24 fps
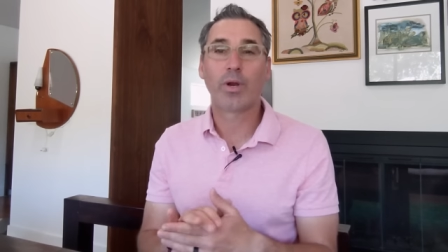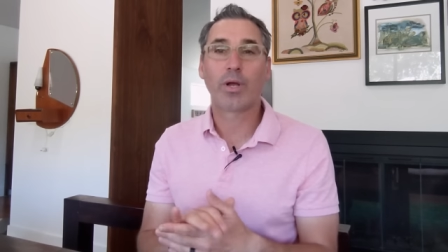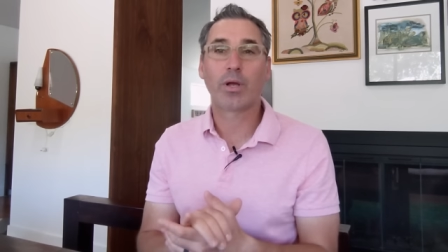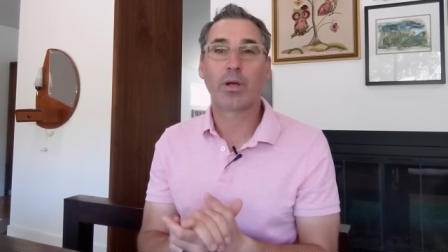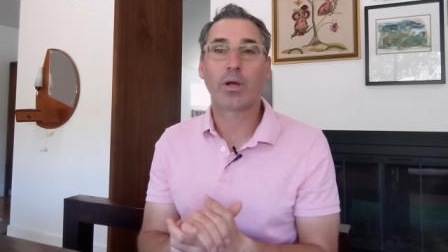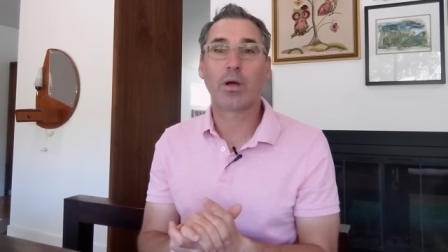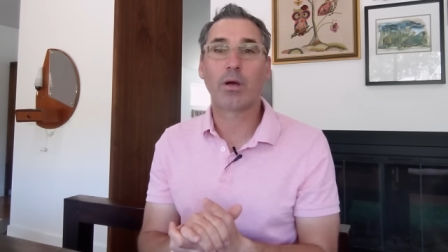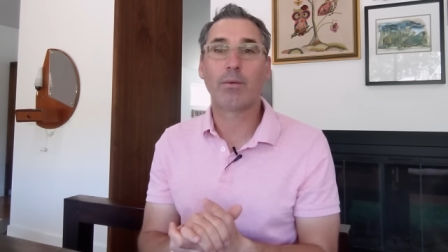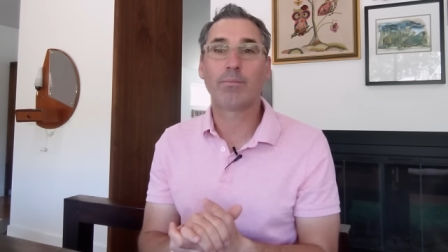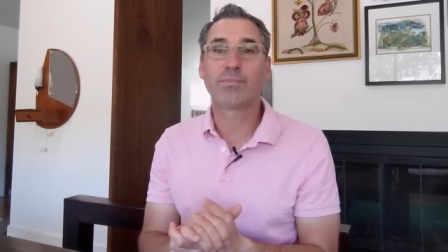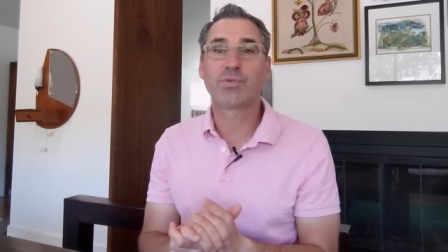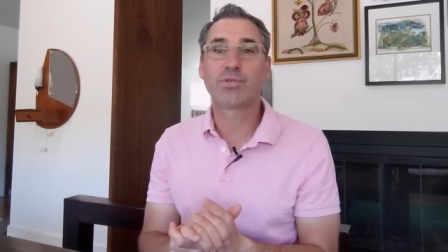when it
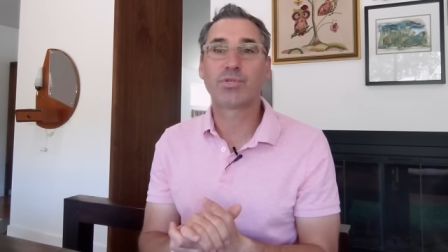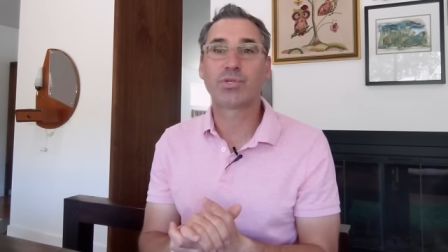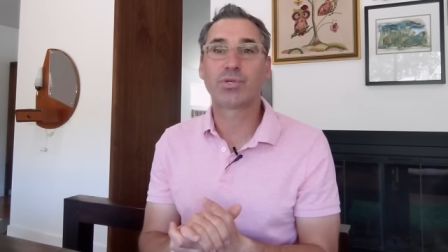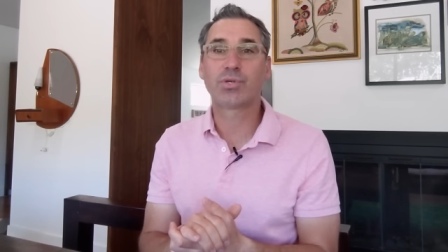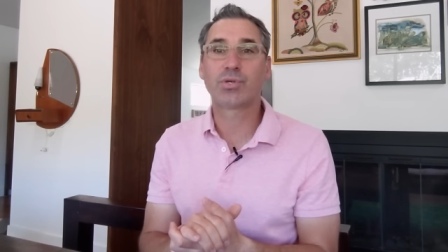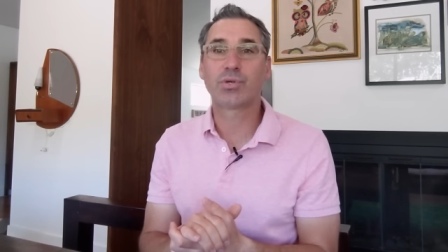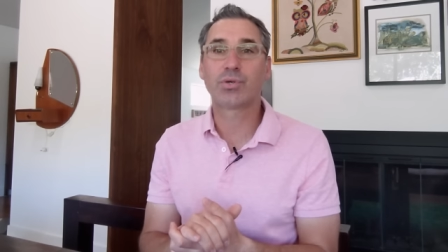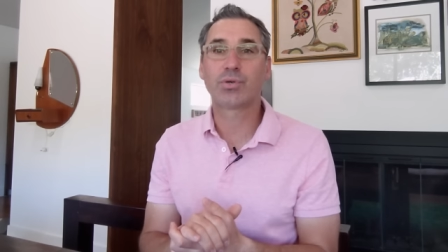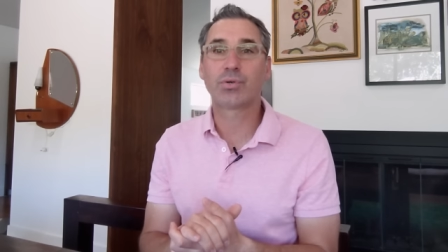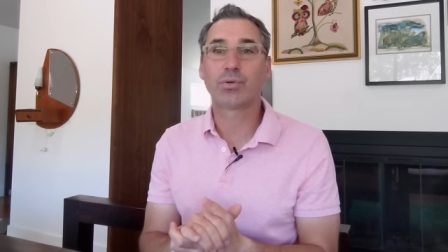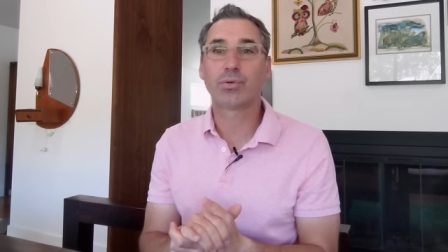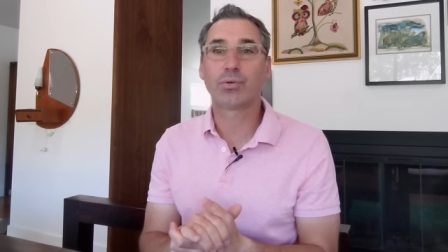comes
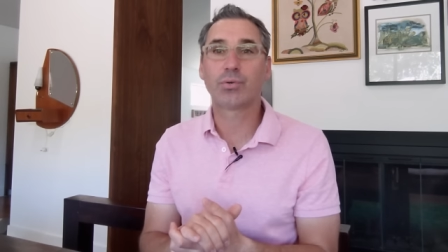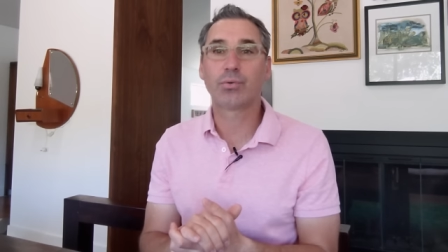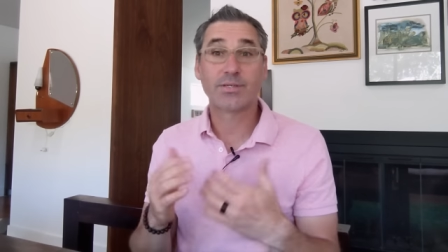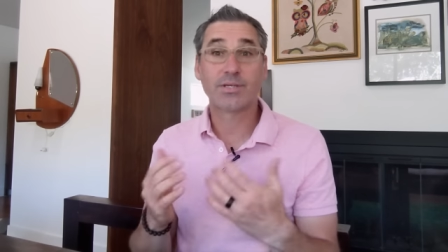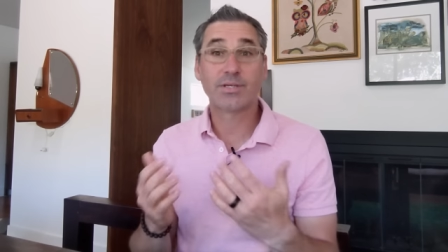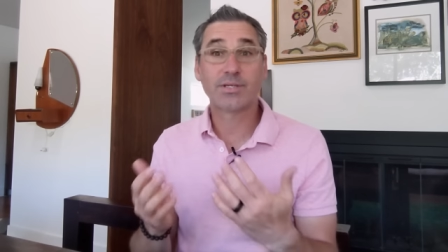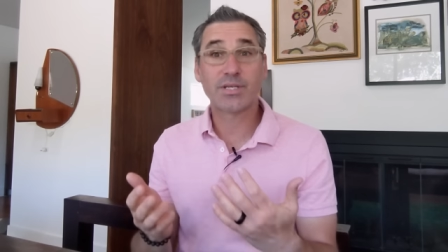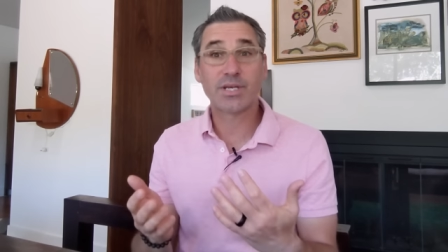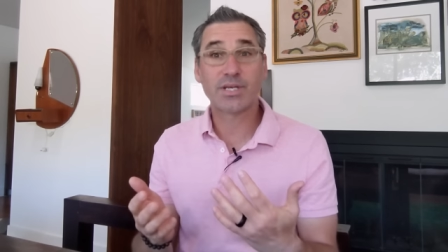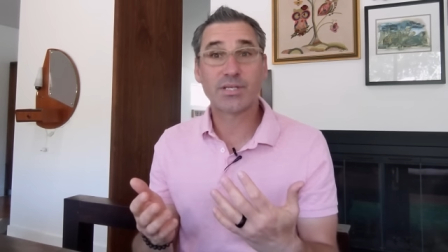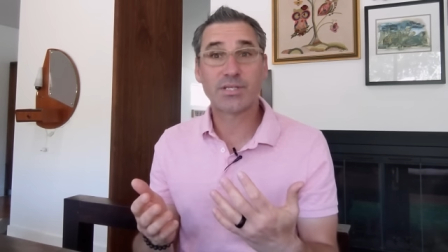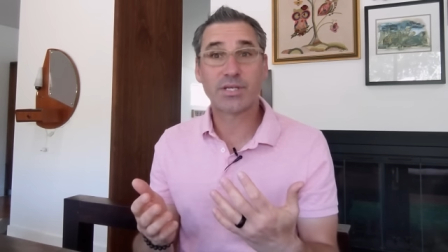to
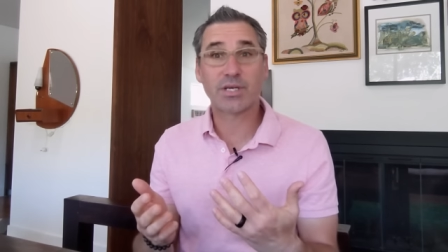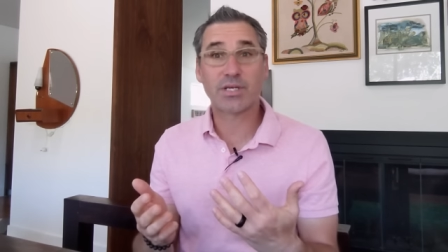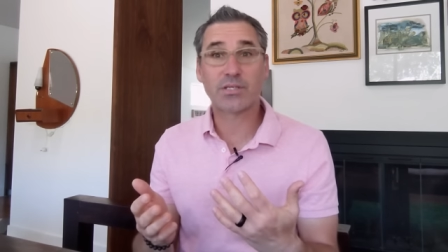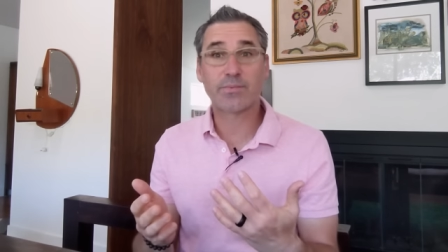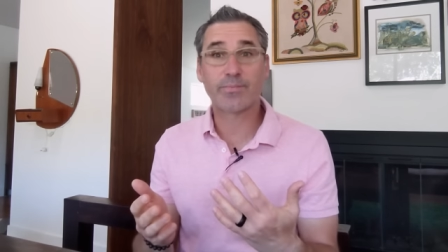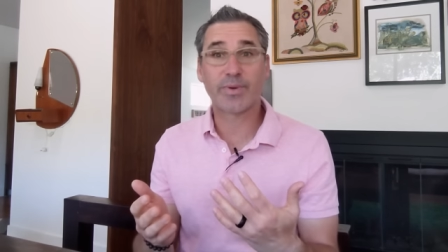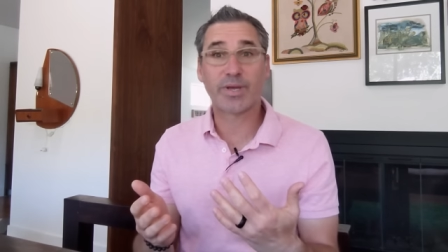statistics,